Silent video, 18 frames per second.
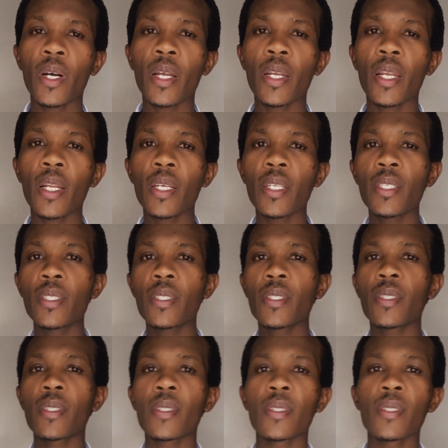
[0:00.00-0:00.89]

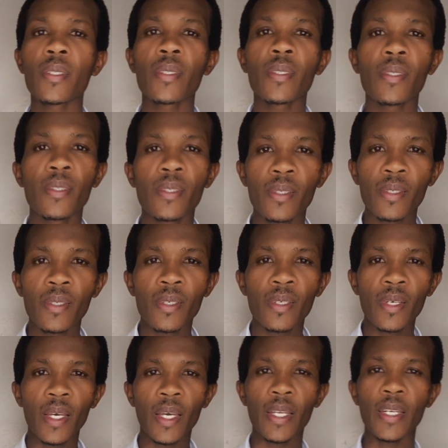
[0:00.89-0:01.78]
analyst,
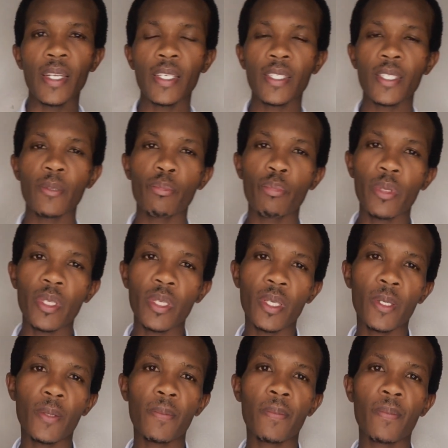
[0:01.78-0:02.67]
and a
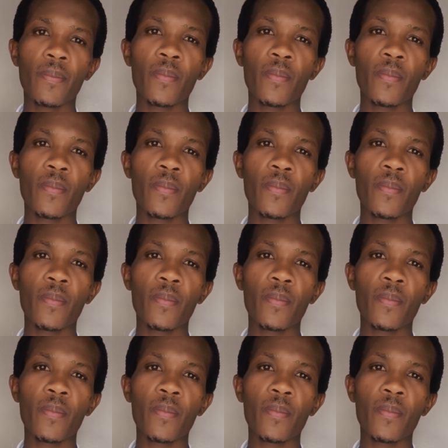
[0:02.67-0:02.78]
CPA.